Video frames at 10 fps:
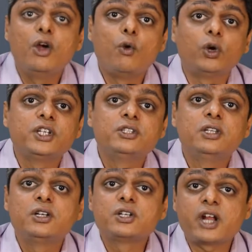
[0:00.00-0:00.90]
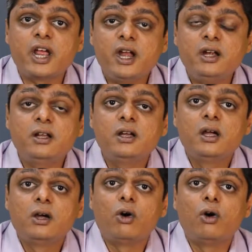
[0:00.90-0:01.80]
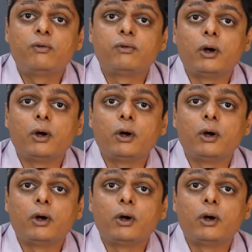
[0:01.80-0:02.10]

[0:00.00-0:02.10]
what is the trend of